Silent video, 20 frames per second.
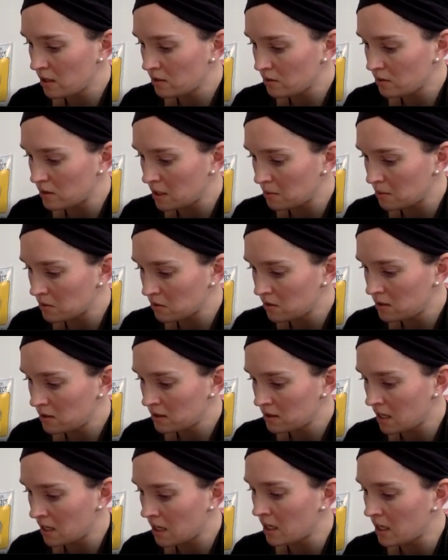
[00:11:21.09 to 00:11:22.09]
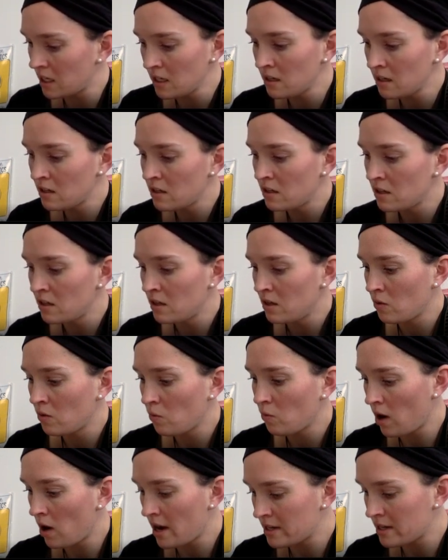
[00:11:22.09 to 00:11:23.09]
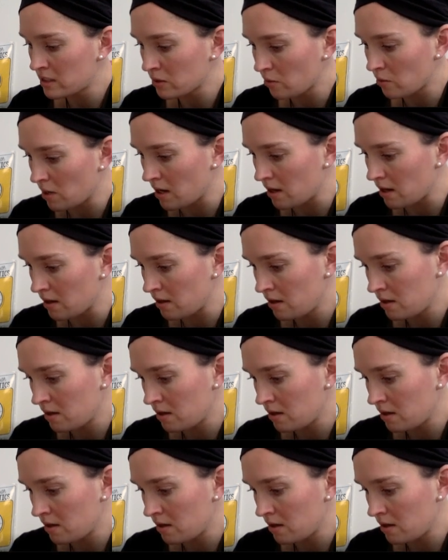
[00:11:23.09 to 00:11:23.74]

3 times 3 is 9. Y squared.